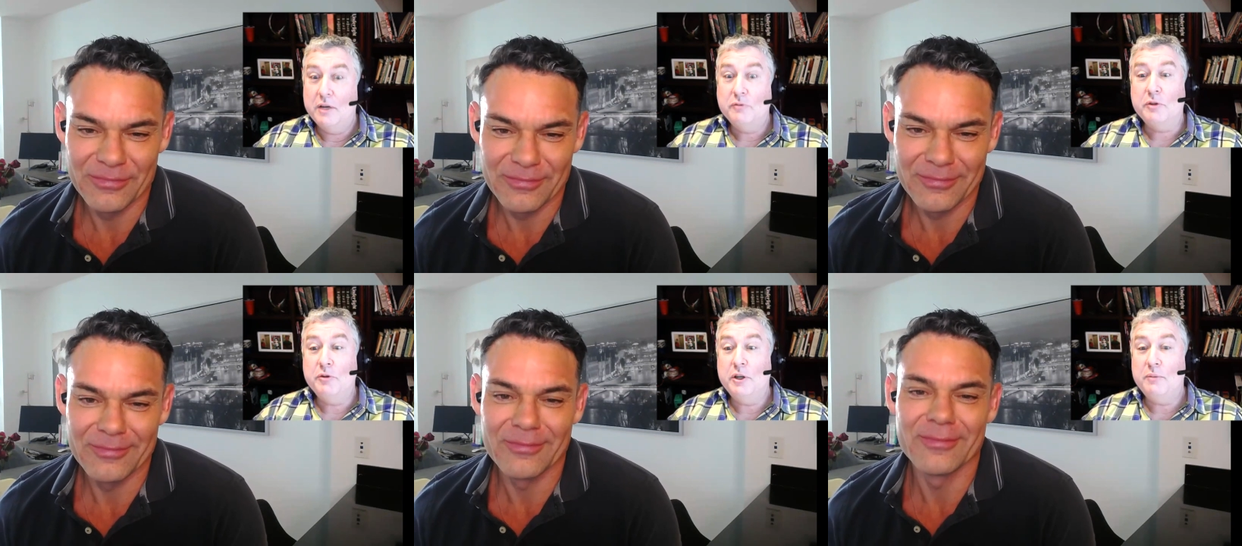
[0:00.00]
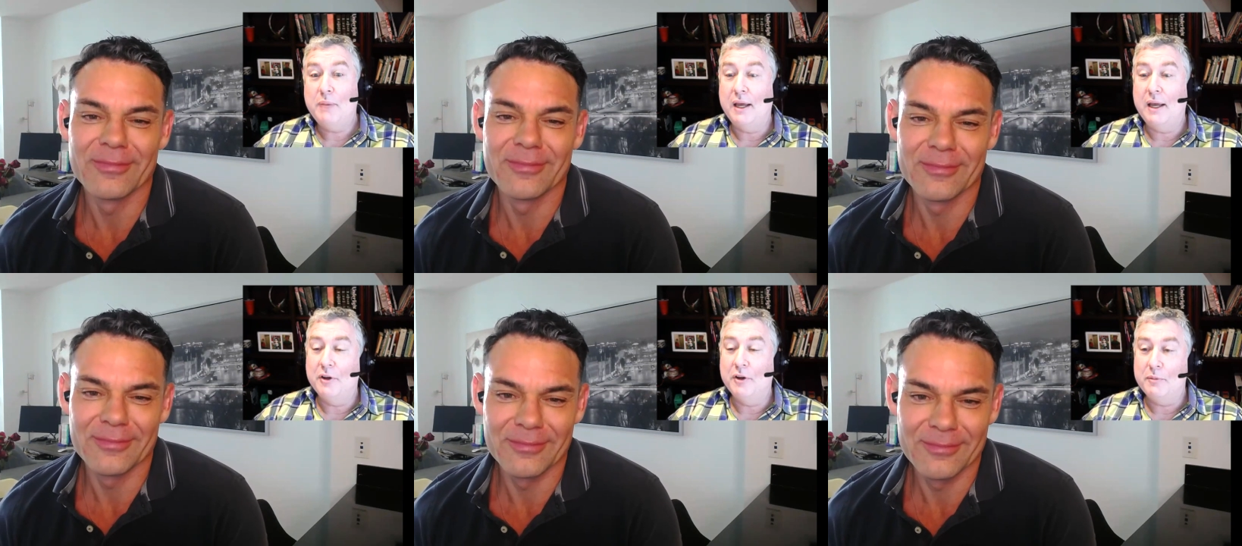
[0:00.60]
Speaker 1: recruited my
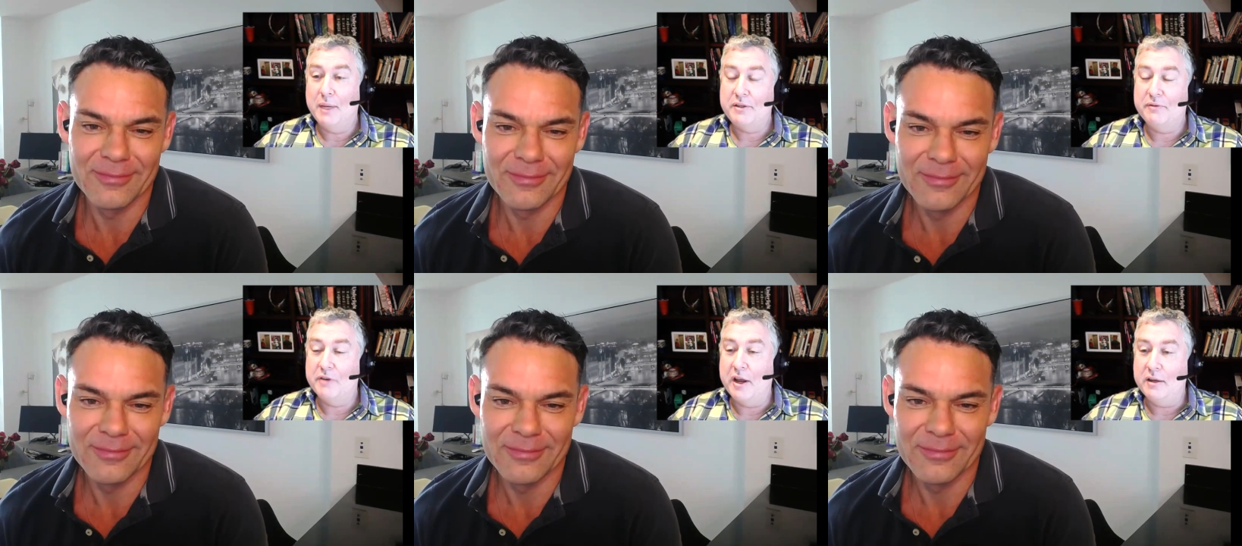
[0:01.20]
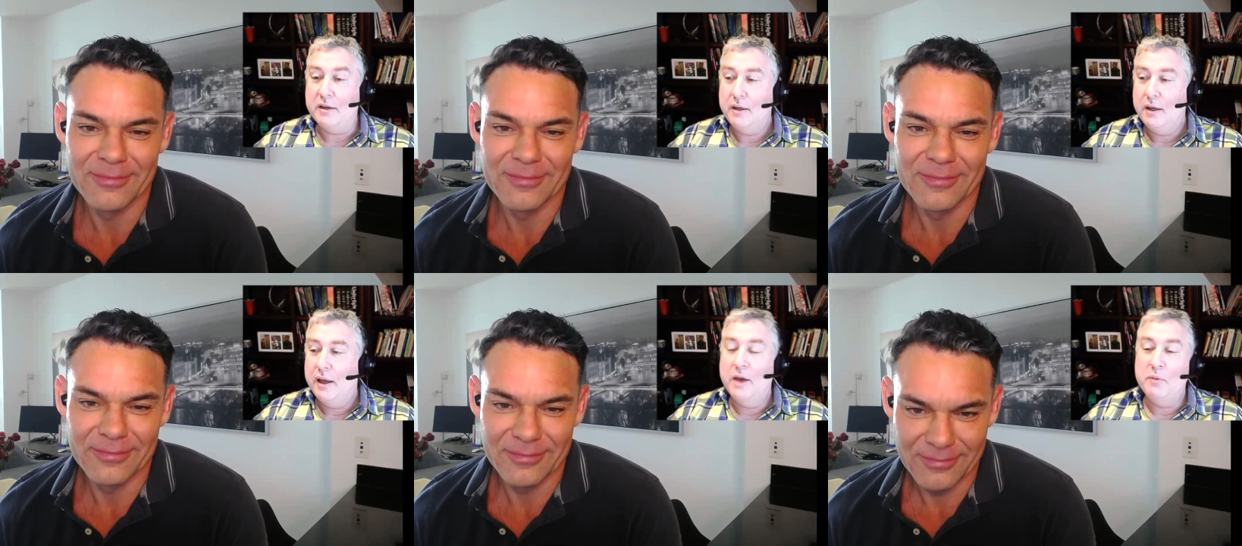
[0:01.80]
lifelong best friend,
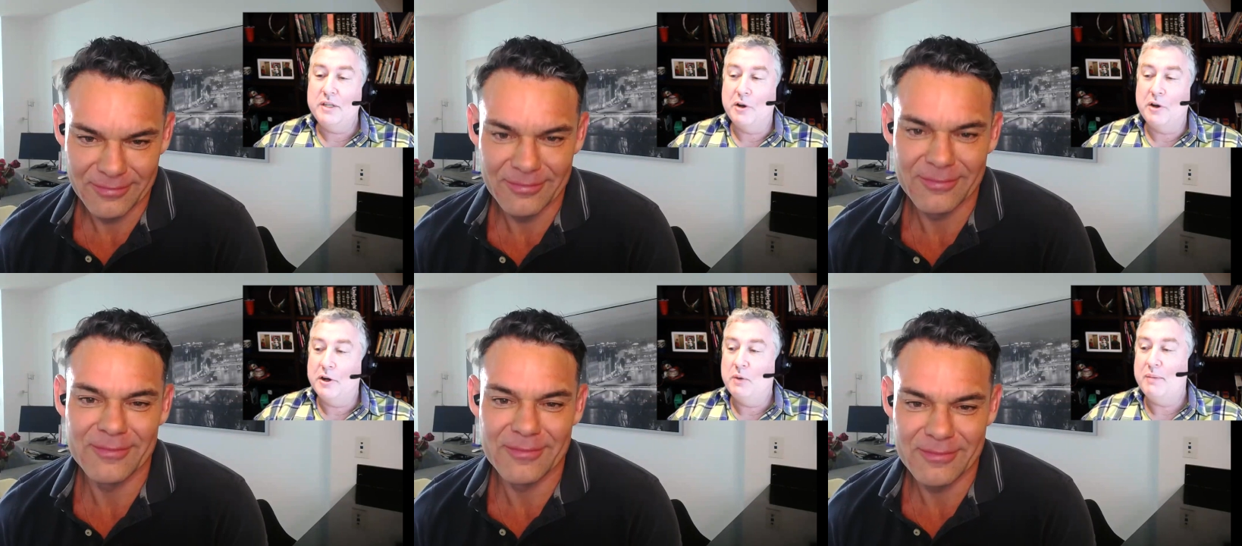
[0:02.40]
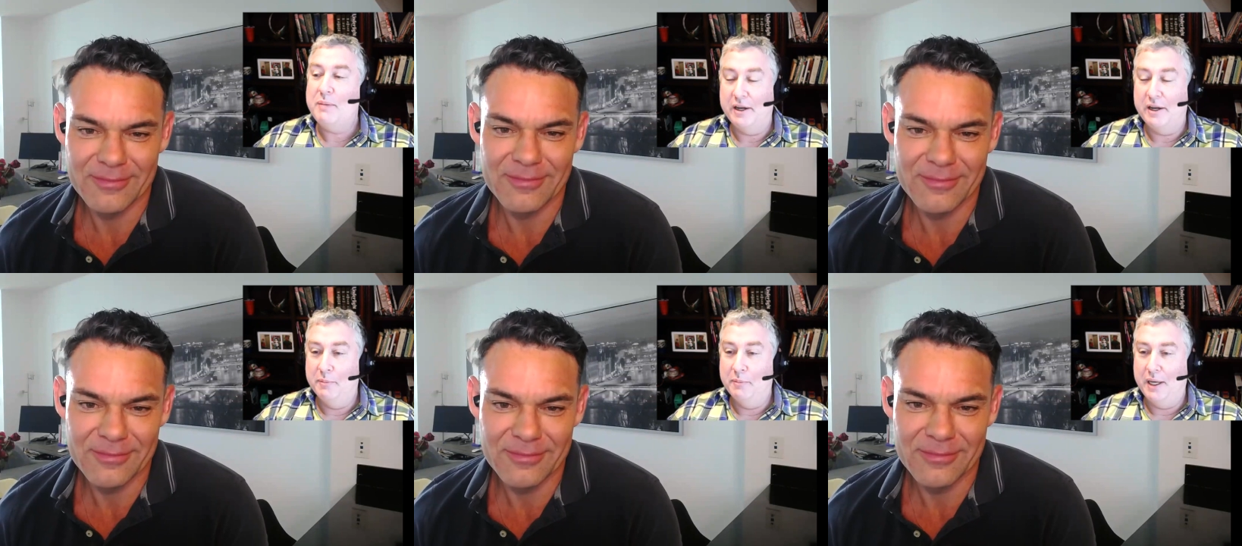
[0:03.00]
and we started a
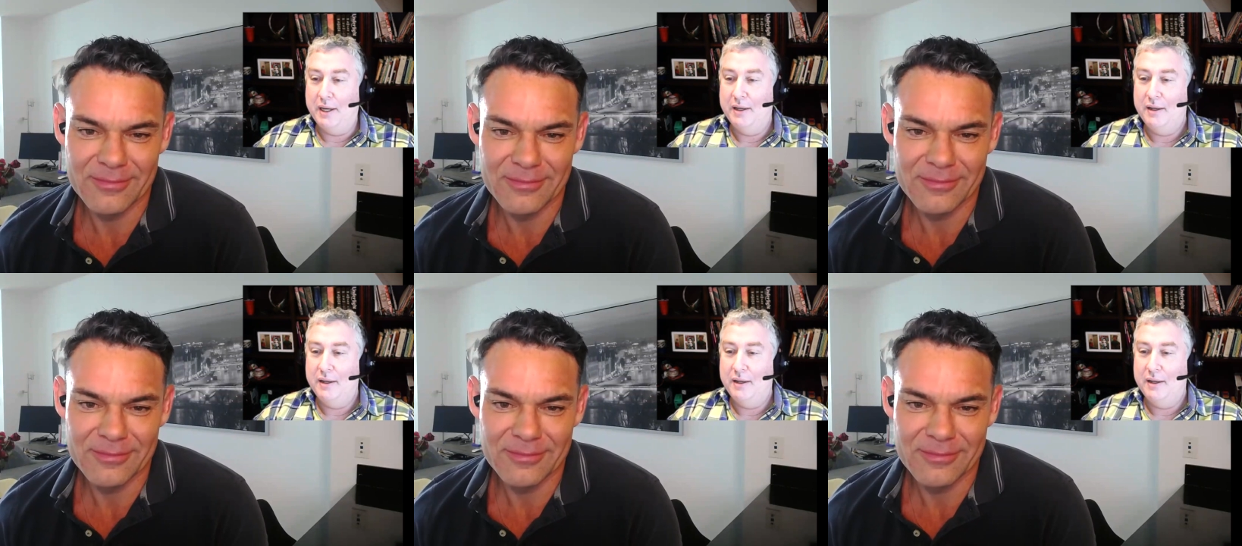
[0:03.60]
website company.